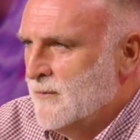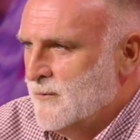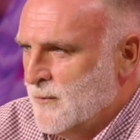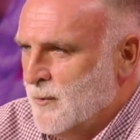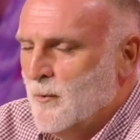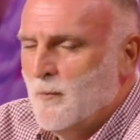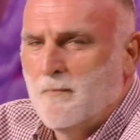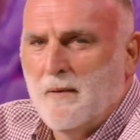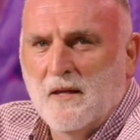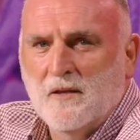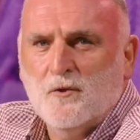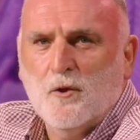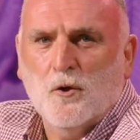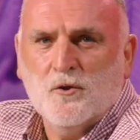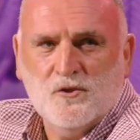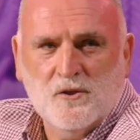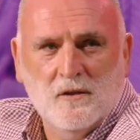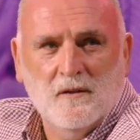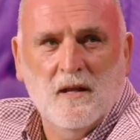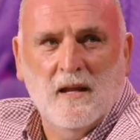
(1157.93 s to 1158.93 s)
to be
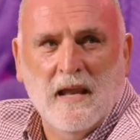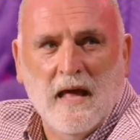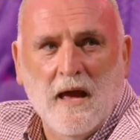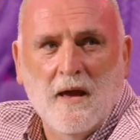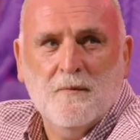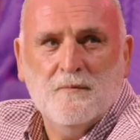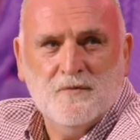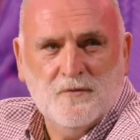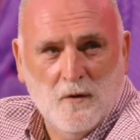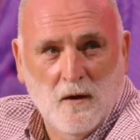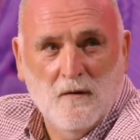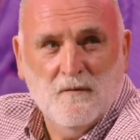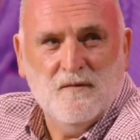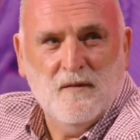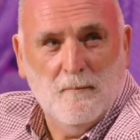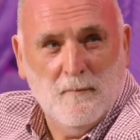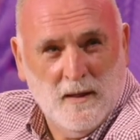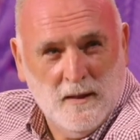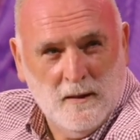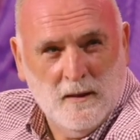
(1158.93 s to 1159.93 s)
touching the lives of
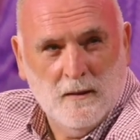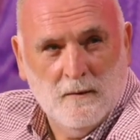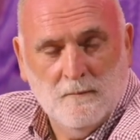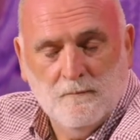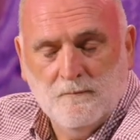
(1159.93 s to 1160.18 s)
the many.